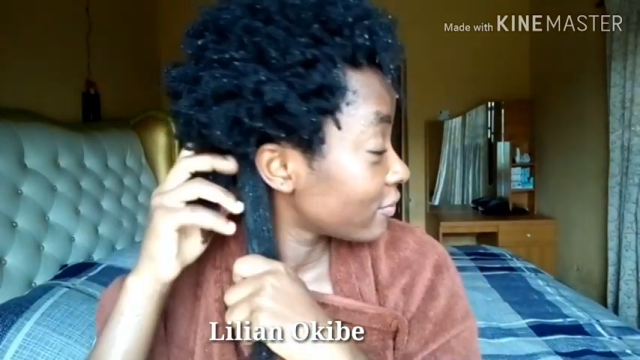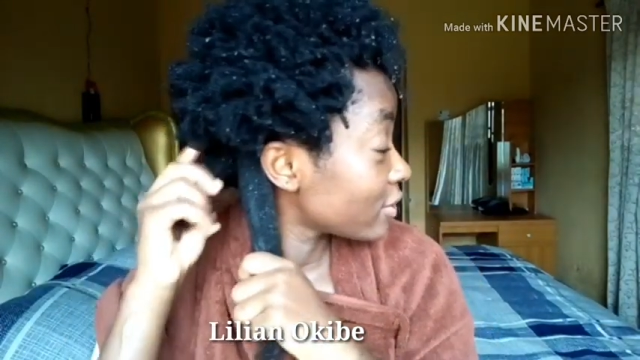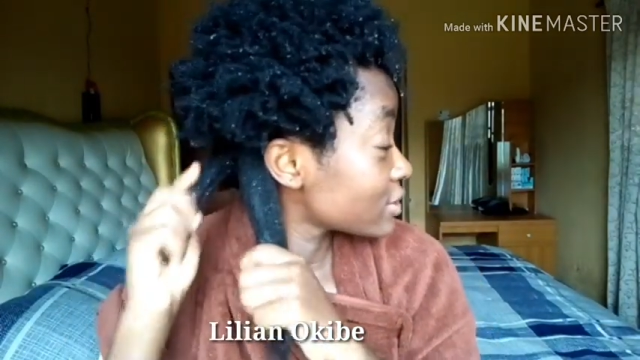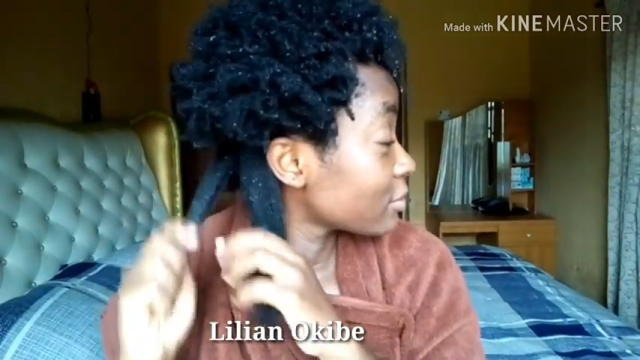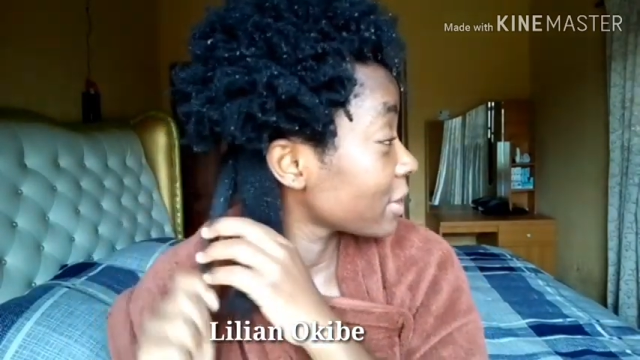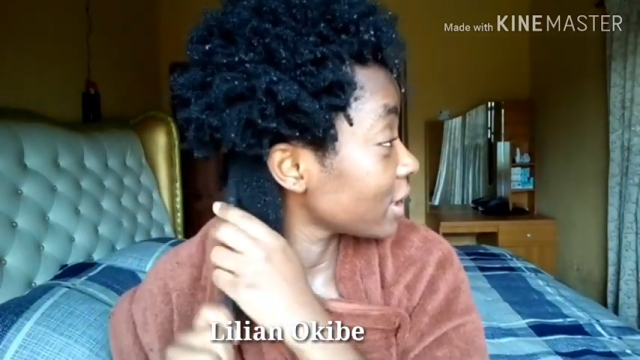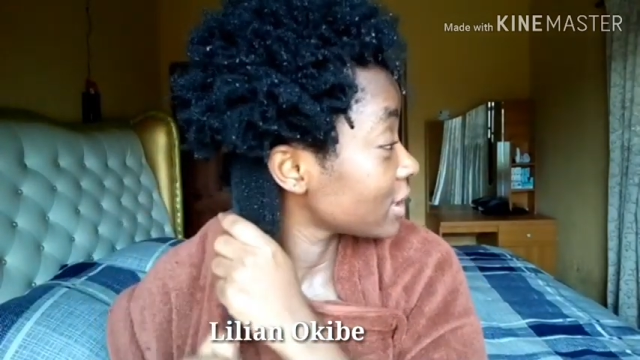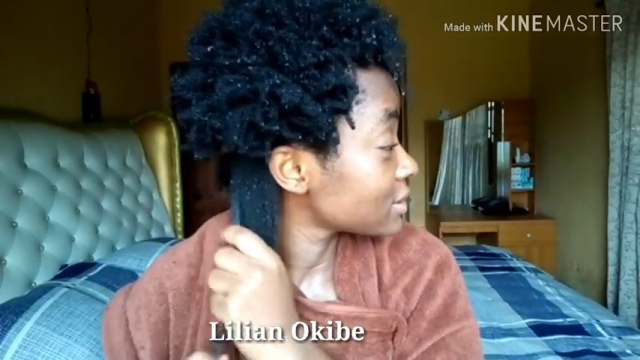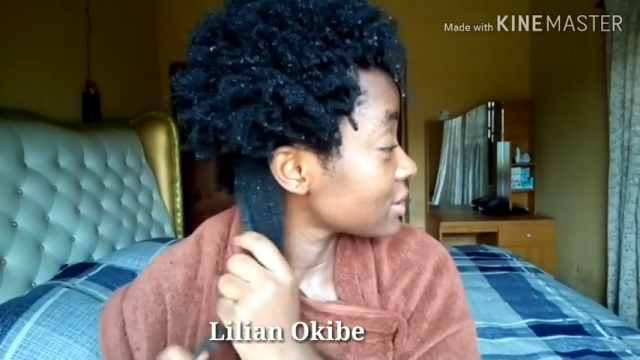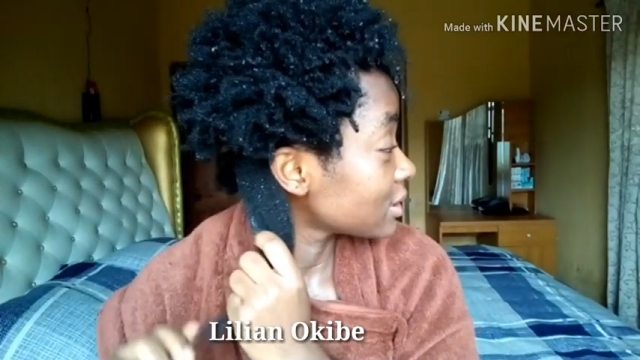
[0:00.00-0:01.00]
focusing on my
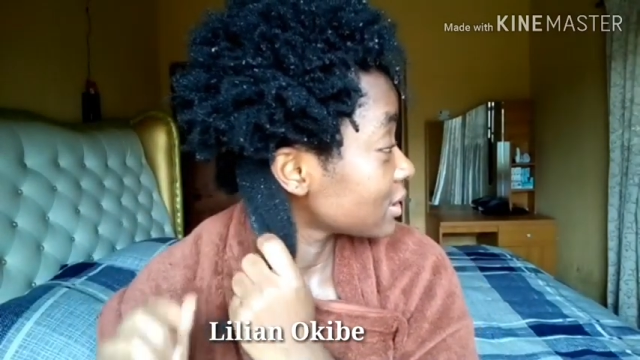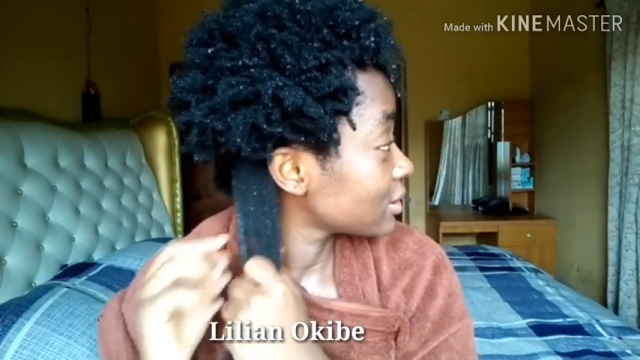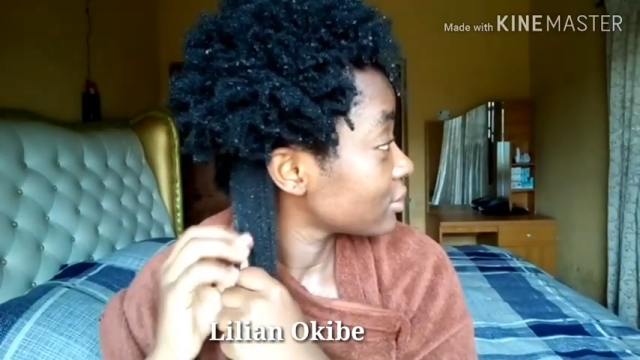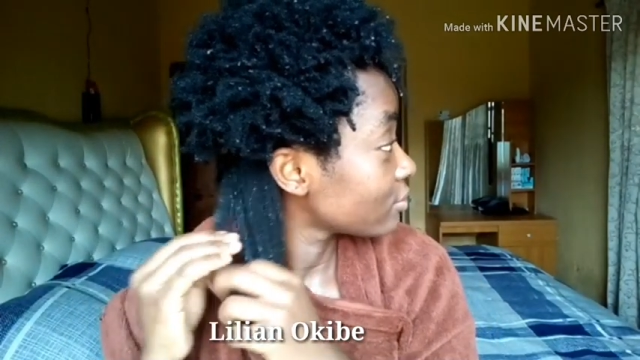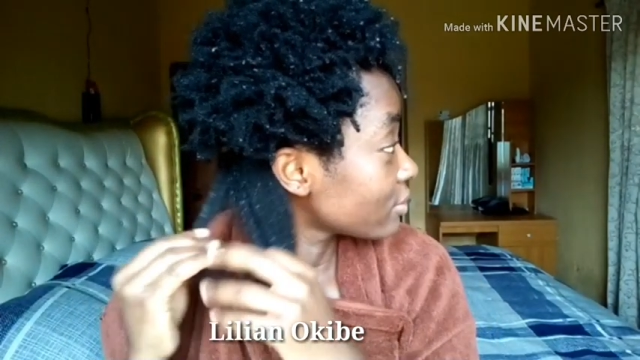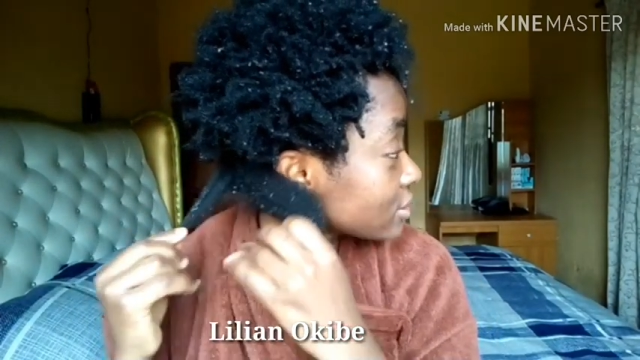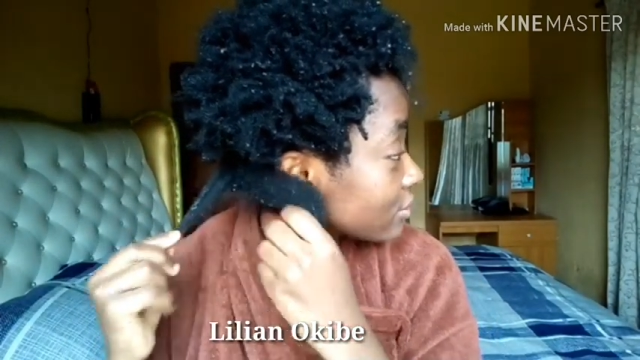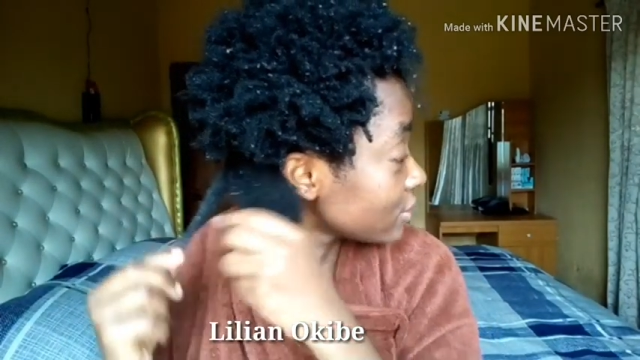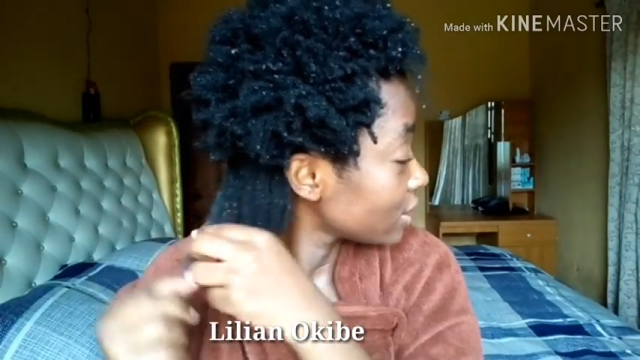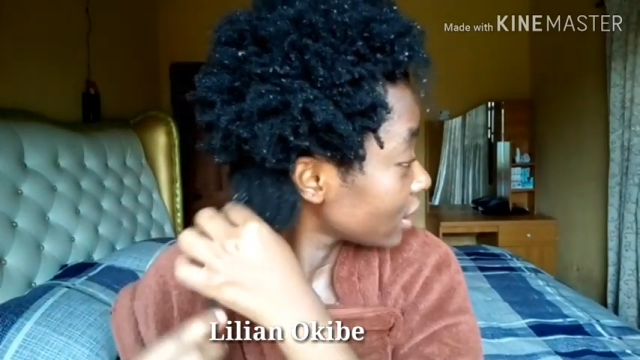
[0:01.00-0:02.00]
ends and then on the rest of the